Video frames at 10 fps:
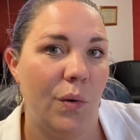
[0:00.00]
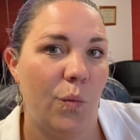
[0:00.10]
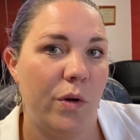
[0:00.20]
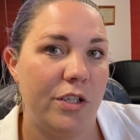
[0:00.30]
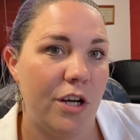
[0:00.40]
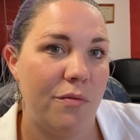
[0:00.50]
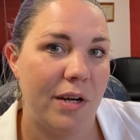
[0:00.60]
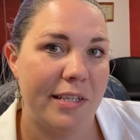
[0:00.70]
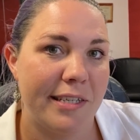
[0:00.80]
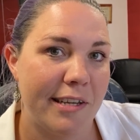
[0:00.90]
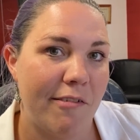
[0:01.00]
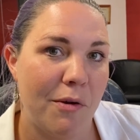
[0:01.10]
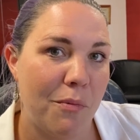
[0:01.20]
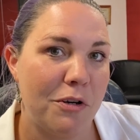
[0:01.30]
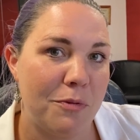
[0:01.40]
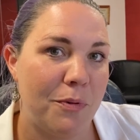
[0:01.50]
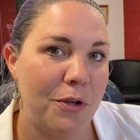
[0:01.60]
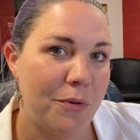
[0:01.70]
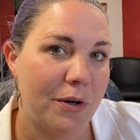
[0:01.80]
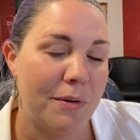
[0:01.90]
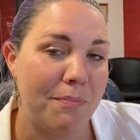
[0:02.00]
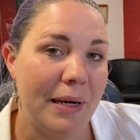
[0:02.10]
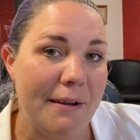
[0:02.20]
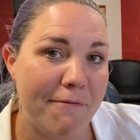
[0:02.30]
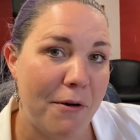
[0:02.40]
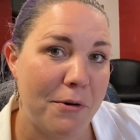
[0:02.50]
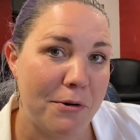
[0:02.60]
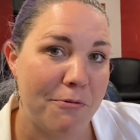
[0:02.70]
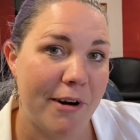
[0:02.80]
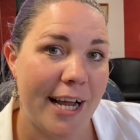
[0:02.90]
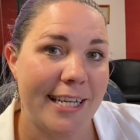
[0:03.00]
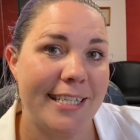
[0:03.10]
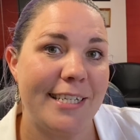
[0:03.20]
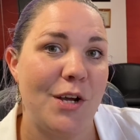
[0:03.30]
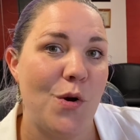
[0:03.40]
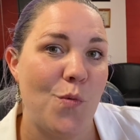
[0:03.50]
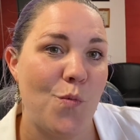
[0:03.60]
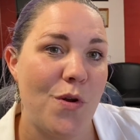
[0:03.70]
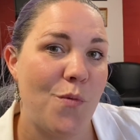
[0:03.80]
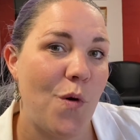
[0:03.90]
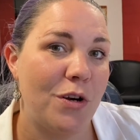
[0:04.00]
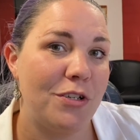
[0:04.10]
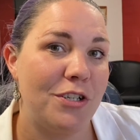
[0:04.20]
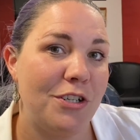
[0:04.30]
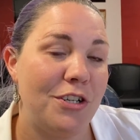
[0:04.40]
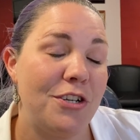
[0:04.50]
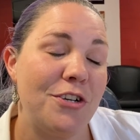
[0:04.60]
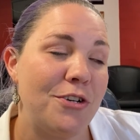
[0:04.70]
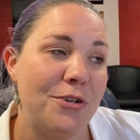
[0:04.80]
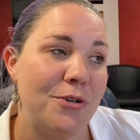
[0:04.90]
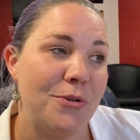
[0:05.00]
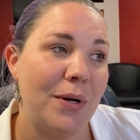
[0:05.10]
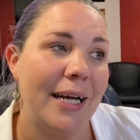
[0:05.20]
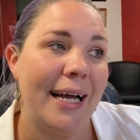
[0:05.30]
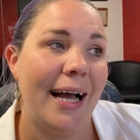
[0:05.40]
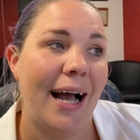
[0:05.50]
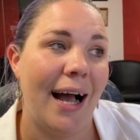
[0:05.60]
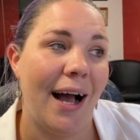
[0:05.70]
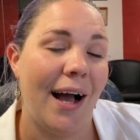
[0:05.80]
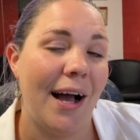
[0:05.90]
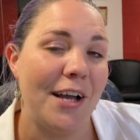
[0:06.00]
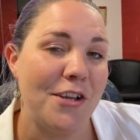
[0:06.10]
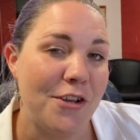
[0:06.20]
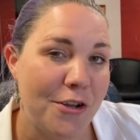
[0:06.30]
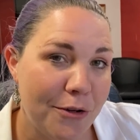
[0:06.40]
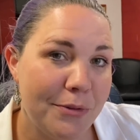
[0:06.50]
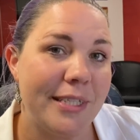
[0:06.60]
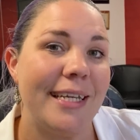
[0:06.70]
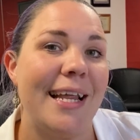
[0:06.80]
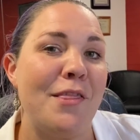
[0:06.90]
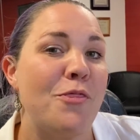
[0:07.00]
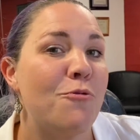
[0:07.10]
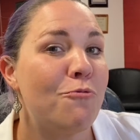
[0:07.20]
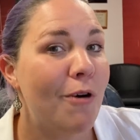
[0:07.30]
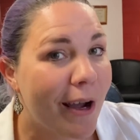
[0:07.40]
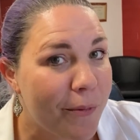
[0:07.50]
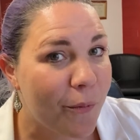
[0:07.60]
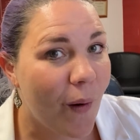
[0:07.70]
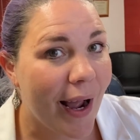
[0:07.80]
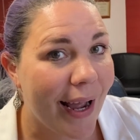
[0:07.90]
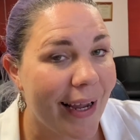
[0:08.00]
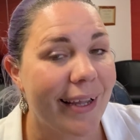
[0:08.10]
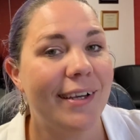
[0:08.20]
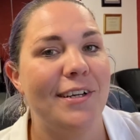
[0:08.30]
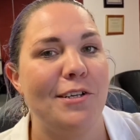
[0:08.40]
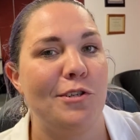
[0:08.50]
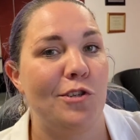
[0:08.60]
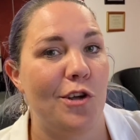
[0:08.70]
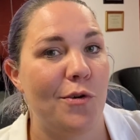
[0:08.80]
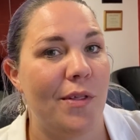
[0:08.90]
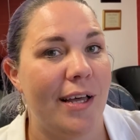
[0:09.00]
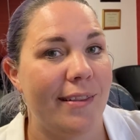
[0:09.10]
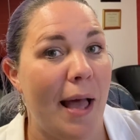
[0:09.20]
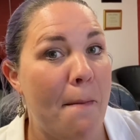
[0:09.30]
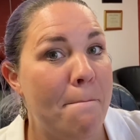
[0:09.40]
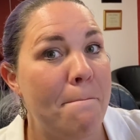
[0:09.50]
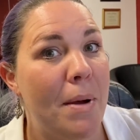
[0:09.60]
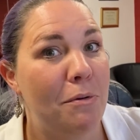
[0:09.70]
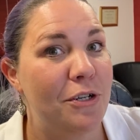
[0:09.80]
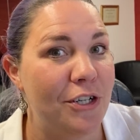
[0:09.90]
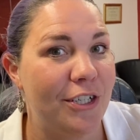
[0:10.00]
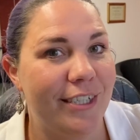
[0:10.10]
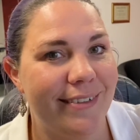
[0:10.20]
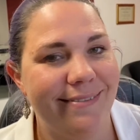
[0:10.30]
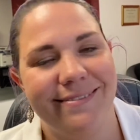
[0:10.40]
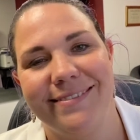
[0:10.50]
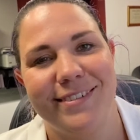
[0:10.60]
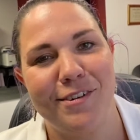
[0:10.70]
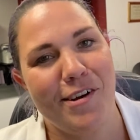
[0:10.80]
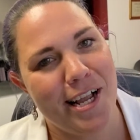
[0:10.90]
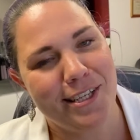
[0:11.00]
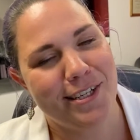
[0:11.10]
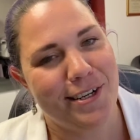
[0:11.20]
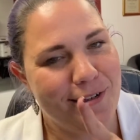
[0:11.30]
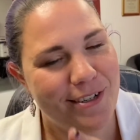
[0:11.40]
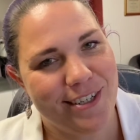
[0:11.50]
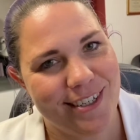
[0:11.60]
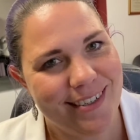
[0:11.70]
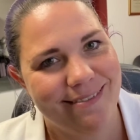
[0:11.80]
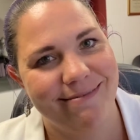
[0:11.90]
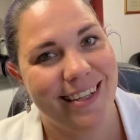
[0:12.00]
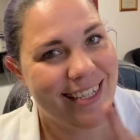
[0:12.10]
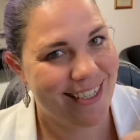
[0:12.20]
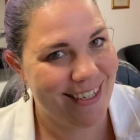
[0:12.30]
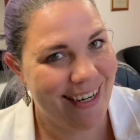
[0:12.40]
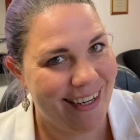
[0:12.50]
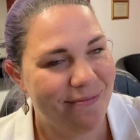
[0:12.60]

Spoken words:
we don't necessarily want to put you on complete vocal rest. We want to use it in the right way so that that motion creates lotion. Thanks, Julia.